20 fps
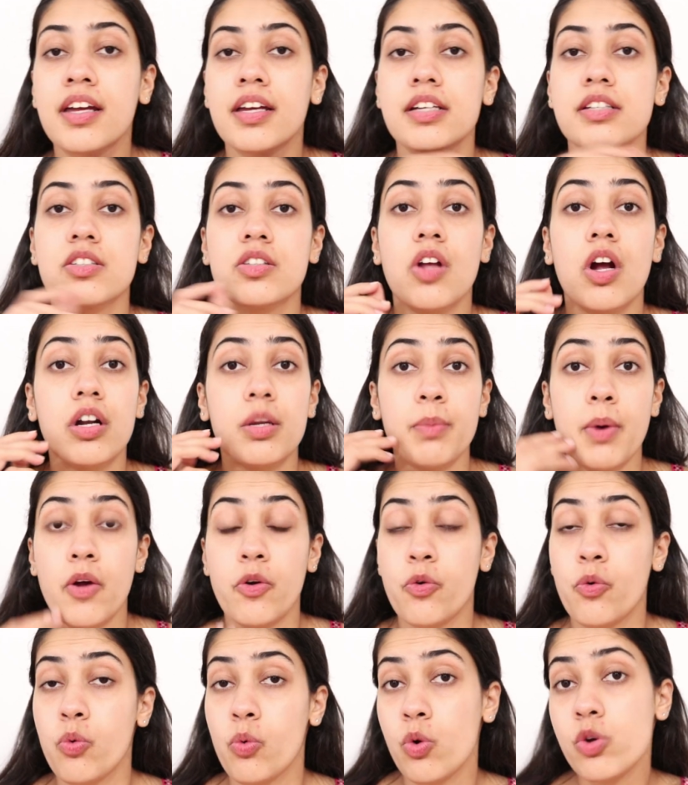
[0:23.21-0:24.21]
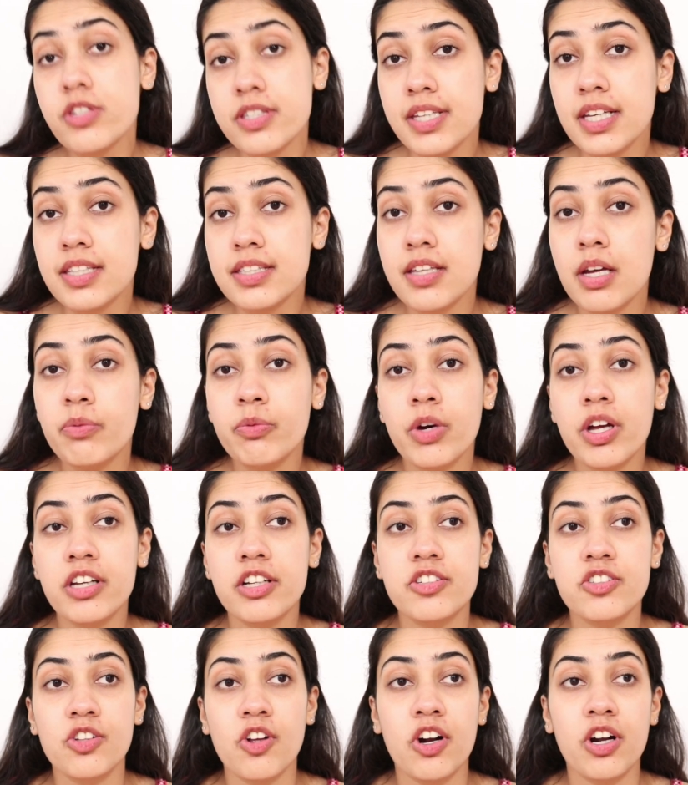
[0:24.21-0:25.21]
It's not about roasting
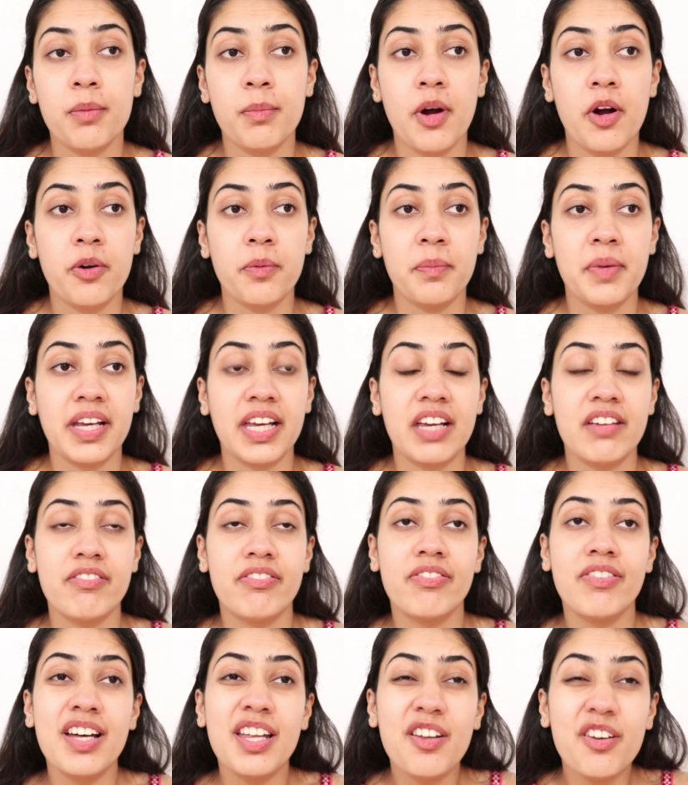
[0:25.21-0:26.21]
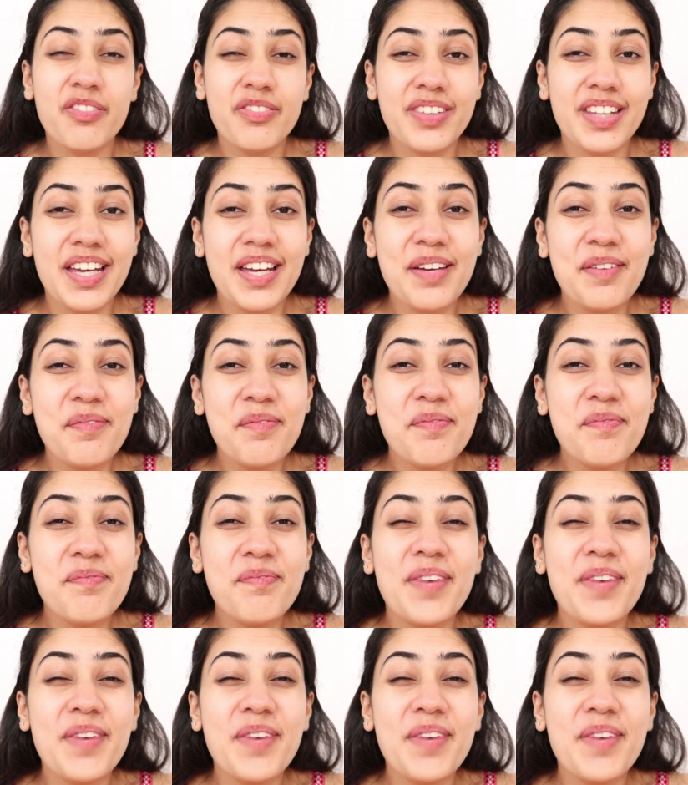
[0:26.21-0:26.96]
someone. It's not about making fun of them.